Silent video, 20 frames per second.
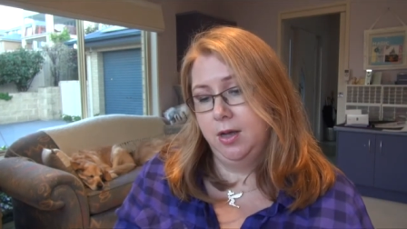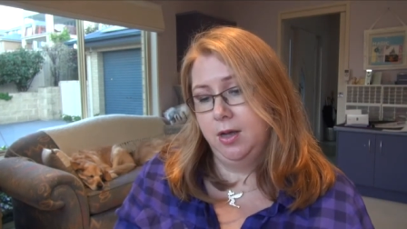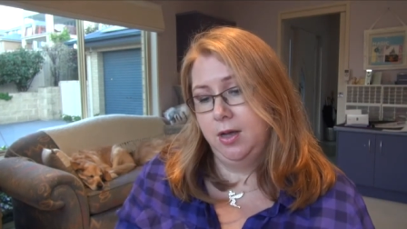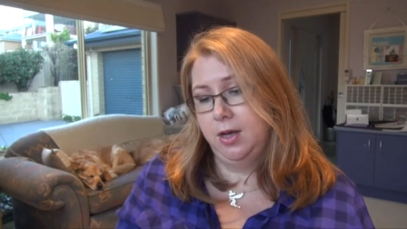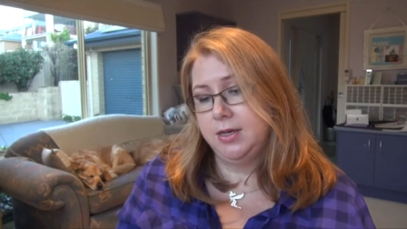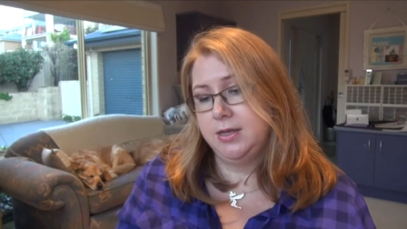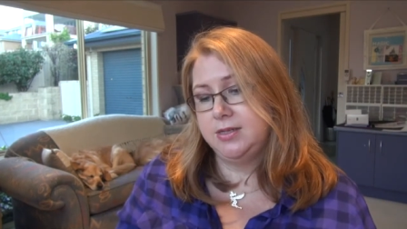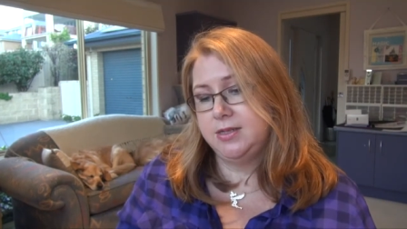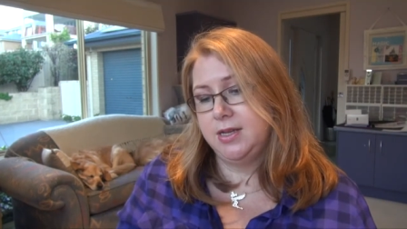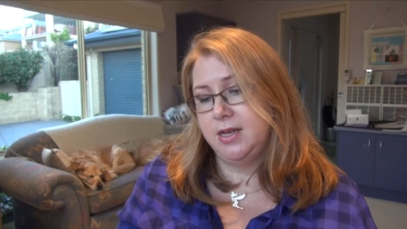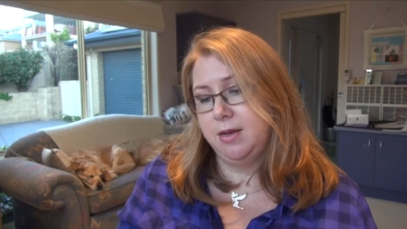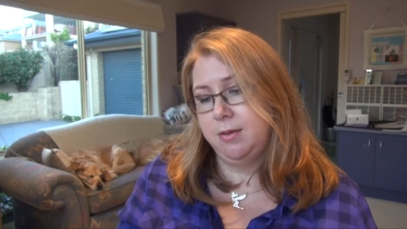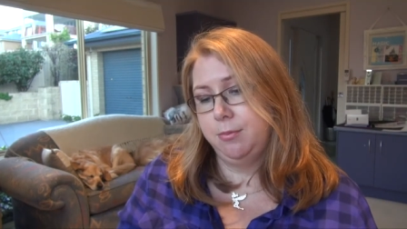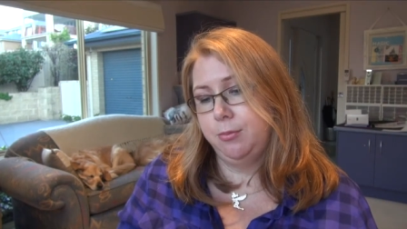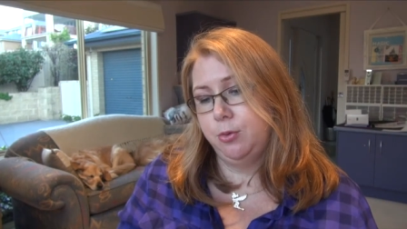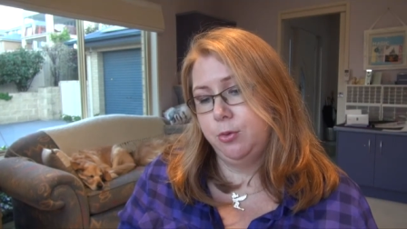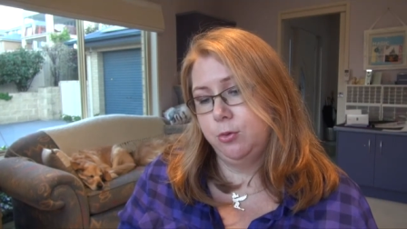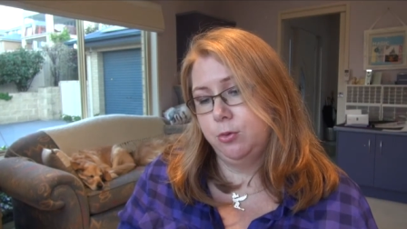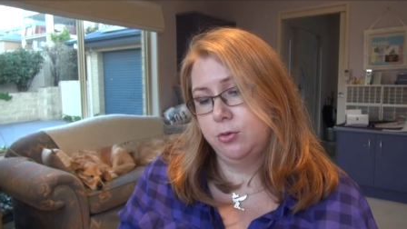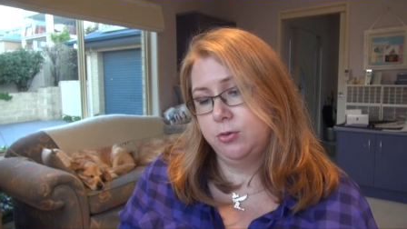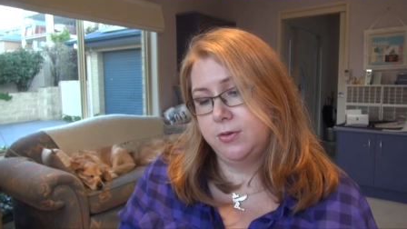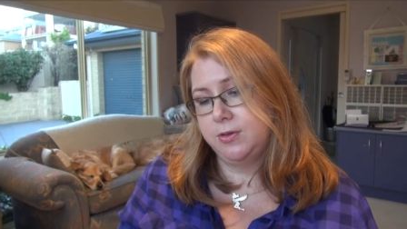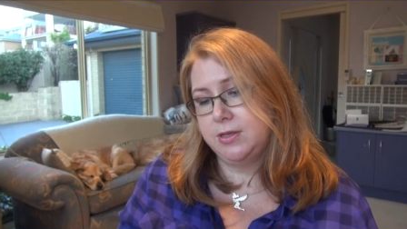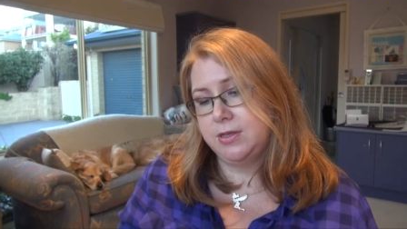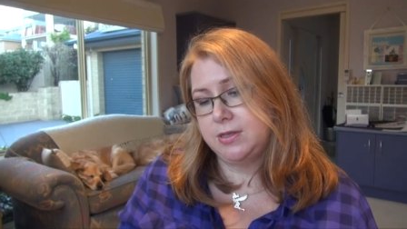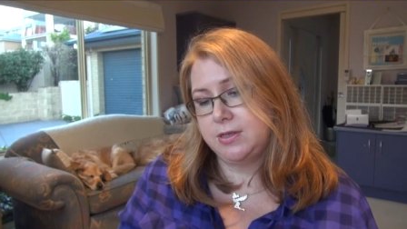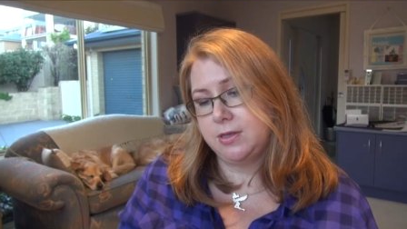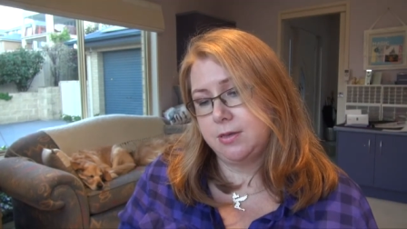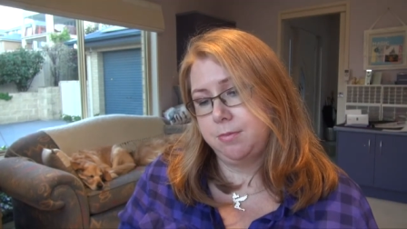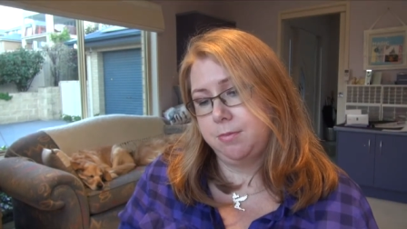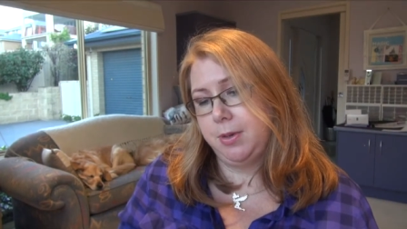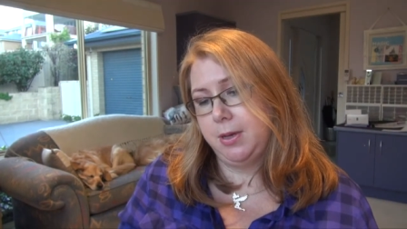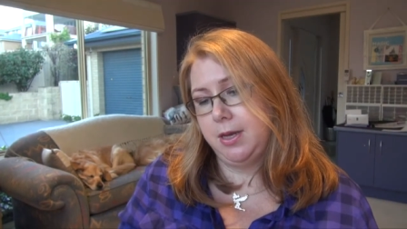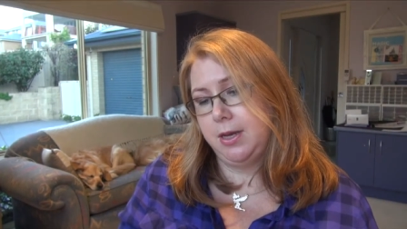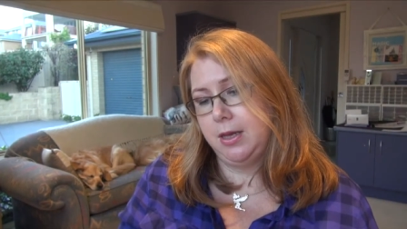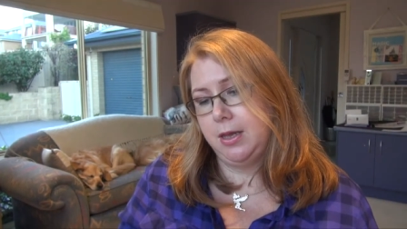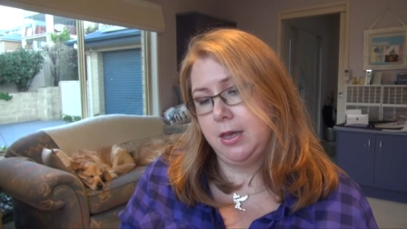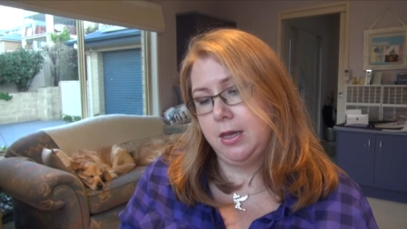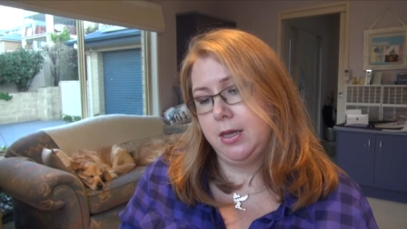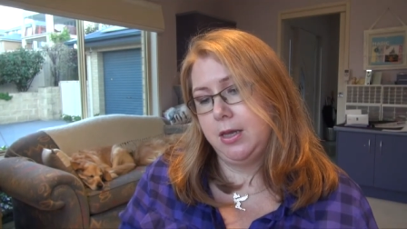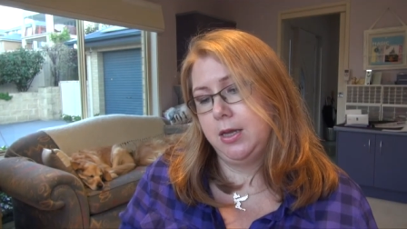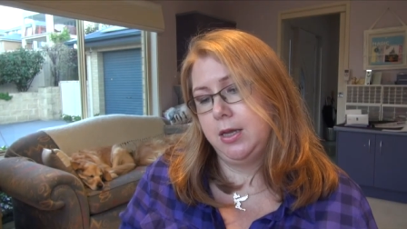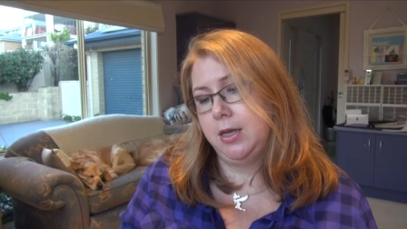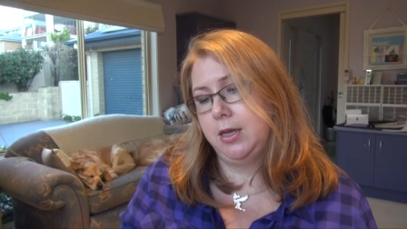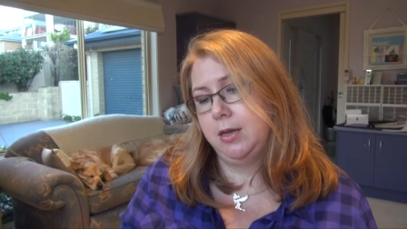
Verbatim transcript: I sampled this Pel